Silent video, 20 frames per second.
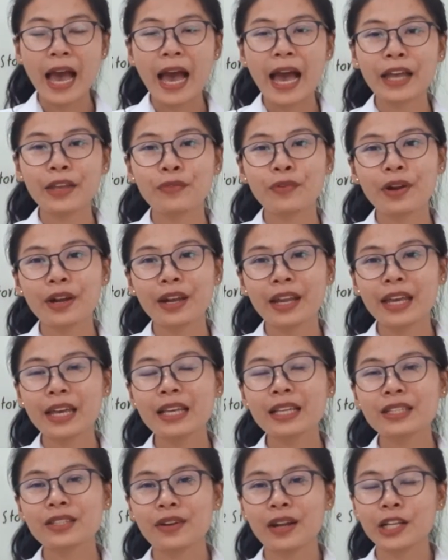Are you
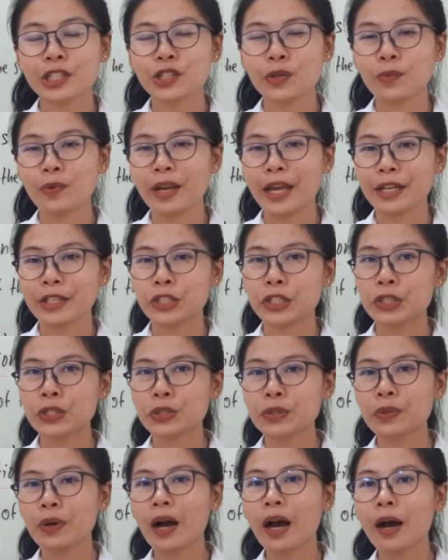ready? So I would like
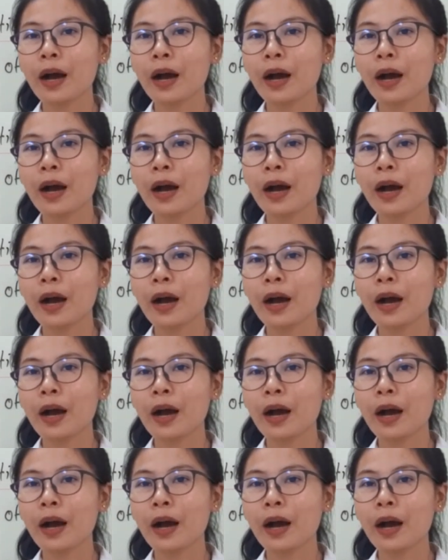to